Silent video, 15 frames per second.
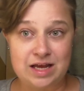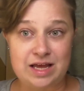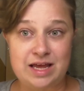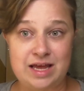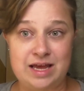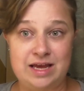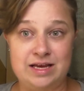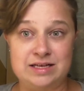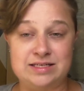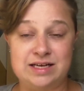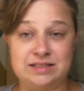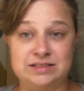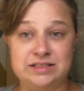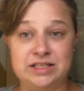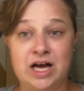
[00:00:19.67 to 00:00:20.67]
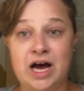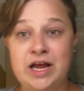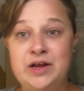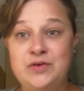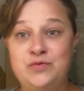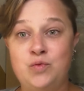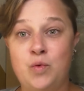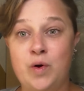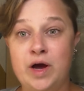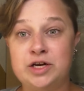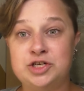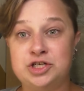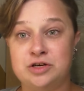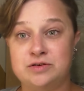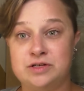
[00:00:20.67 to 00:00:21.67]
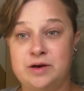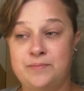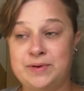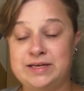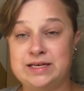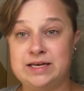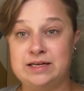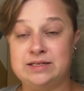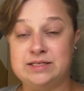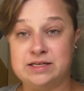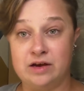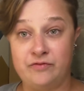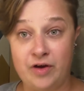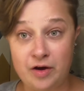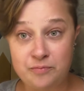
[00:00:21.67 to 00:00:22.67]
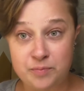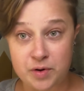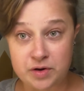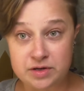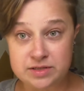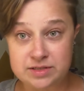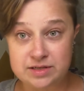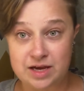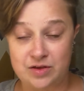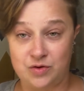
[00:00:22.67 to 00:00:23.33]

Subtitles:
is a lot of what shows up in self-help books,